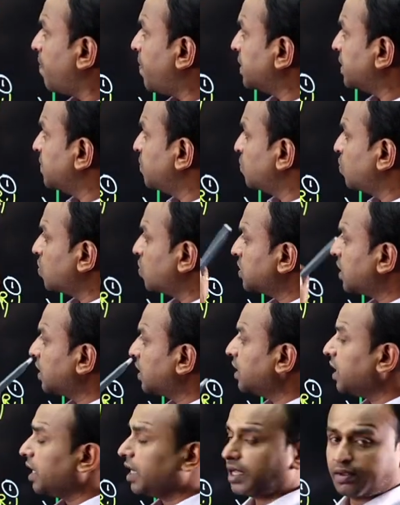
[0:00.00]
of asymptotes are
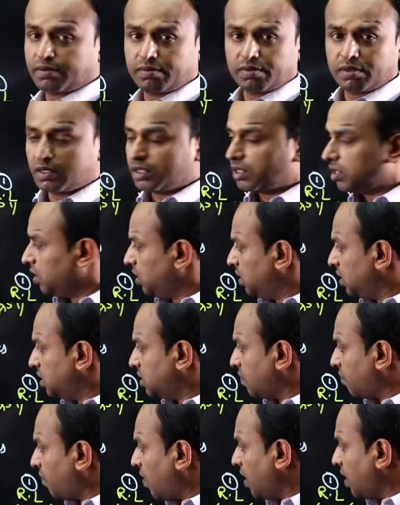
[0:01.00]
three.
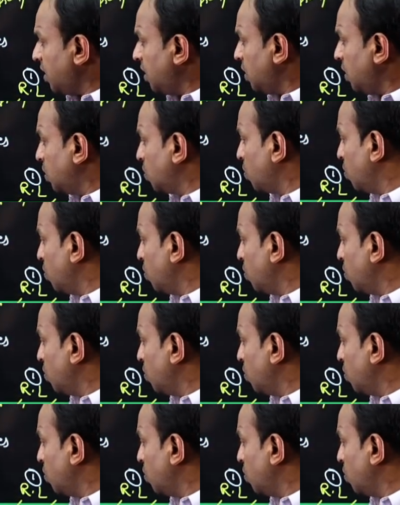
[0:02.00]
This is one,